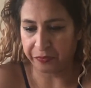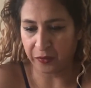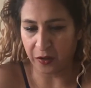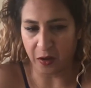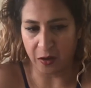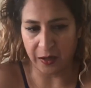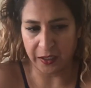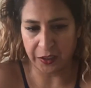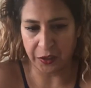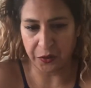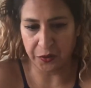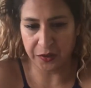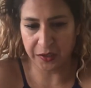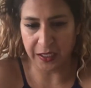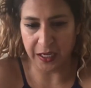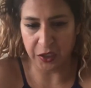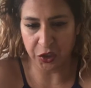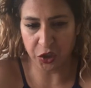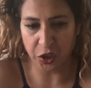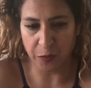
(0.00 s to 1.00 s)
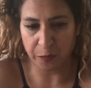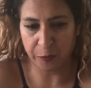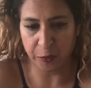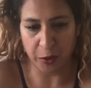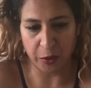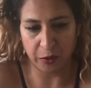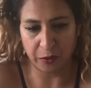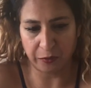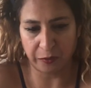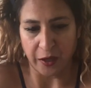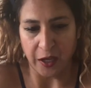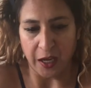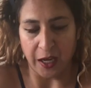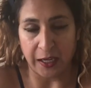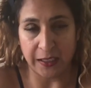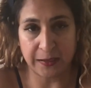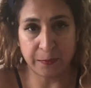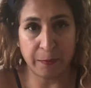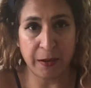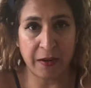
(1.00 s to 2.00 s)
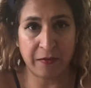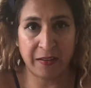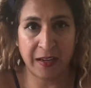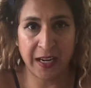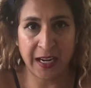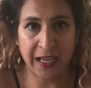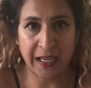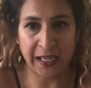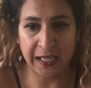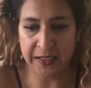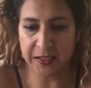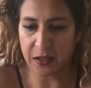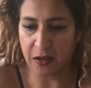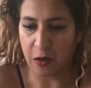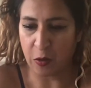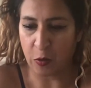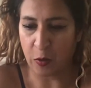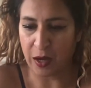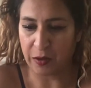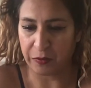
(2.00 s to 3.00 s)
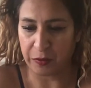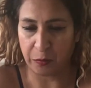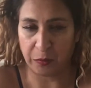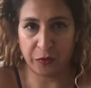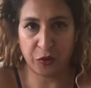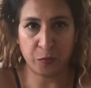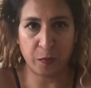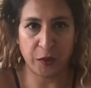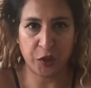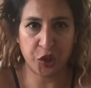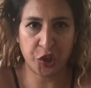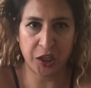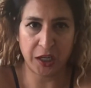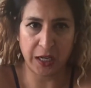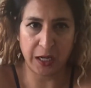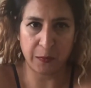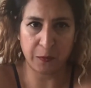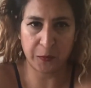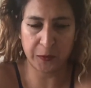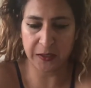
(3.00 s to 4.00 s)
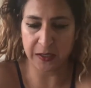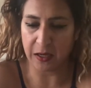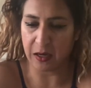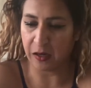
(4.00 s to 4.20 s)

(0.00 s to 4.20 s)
I use ketchup kind of as marinades. I'll have it with my chips.